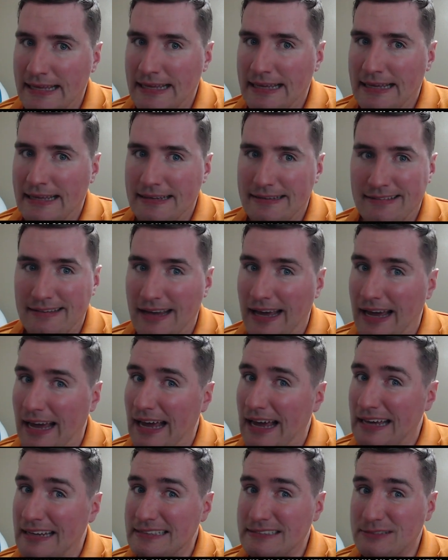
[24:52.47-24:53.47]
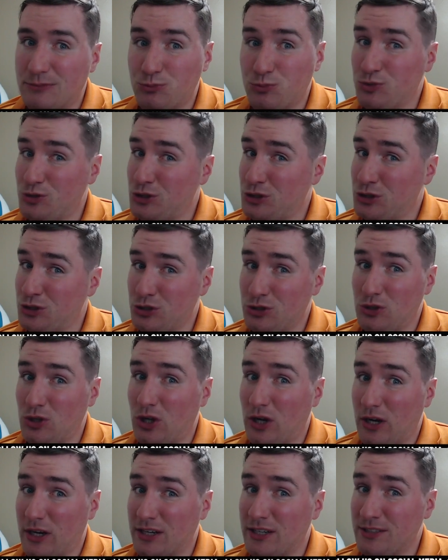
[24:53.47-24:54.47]
It's not a good
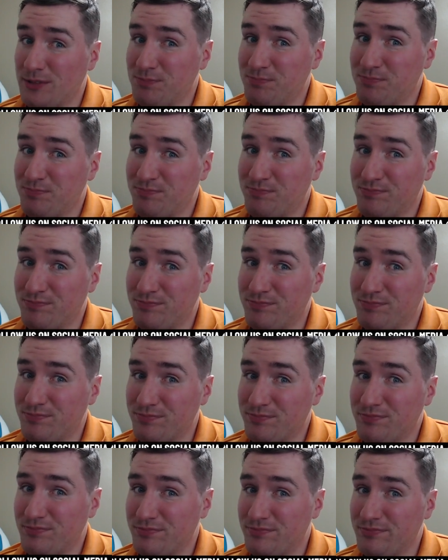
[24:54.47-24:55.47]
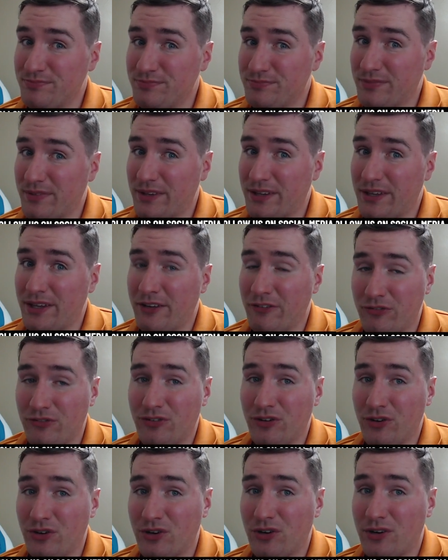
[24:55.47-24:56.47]
look. if
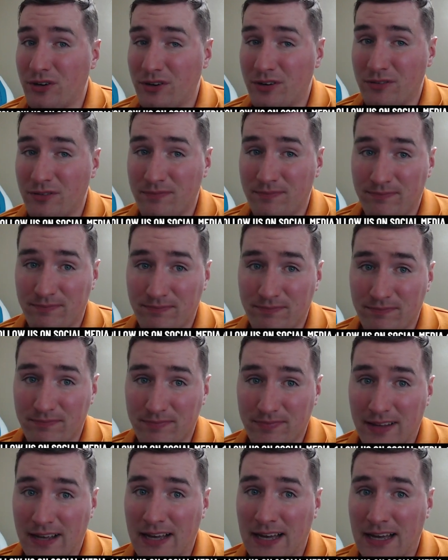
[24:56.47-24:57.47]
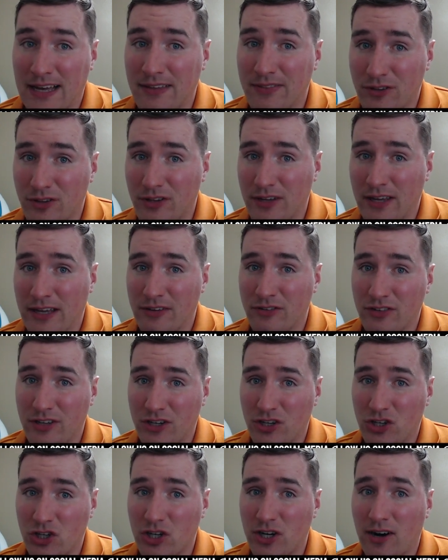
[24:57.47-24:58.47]
you're on the
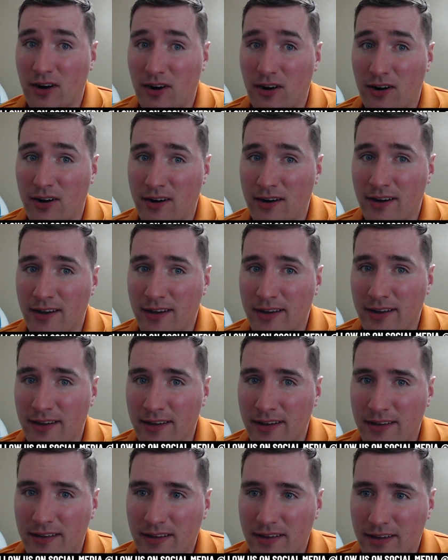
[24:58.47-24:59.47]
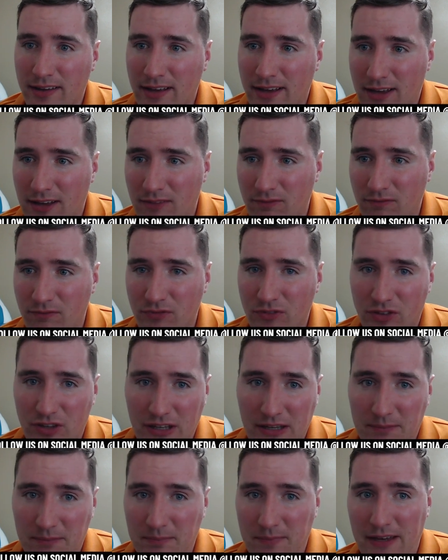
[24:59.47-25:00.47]
SHR
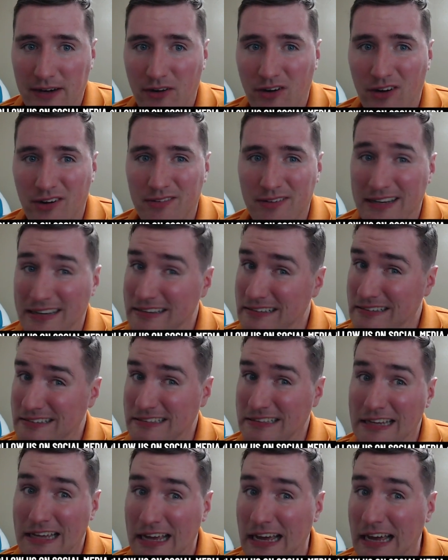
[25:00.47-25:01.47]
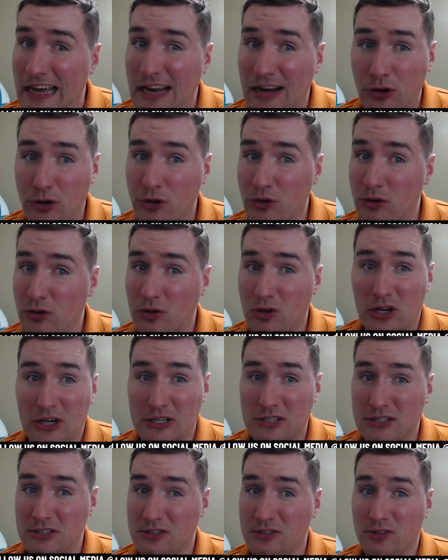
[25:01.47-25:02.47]
team there. It is not a good
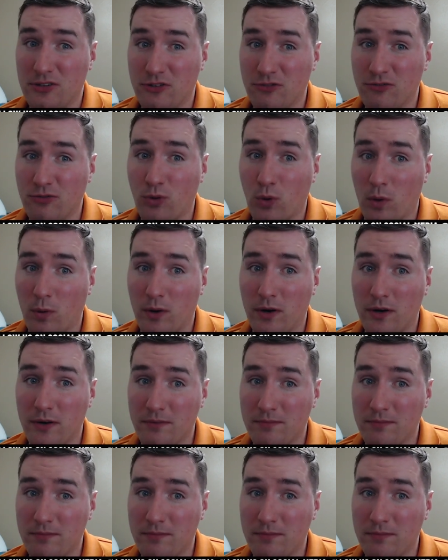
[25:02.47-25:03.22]
look going forward.